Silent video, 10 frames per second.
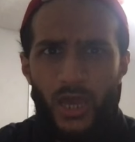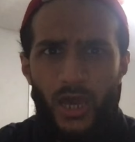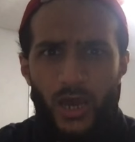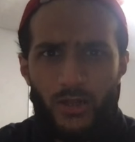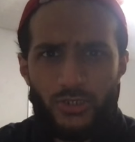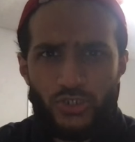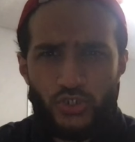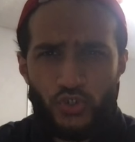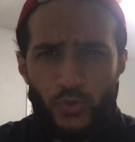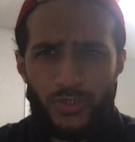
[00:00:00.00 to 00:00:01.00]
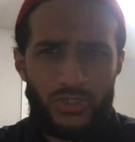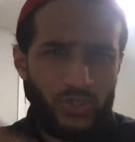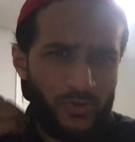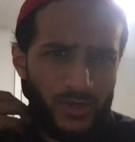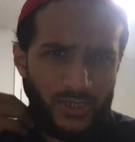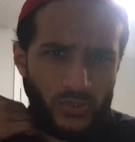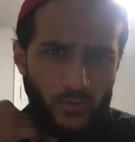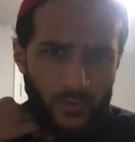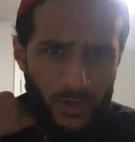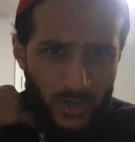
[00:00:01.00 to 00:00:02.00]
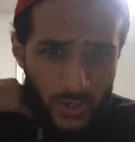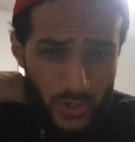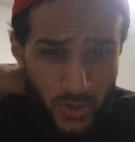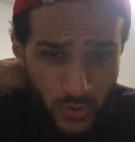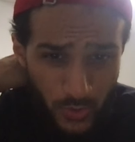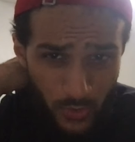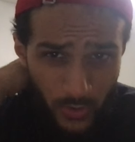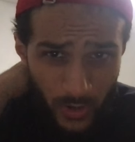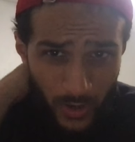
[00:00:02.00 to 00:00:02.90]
I'll just show it to you guys over here.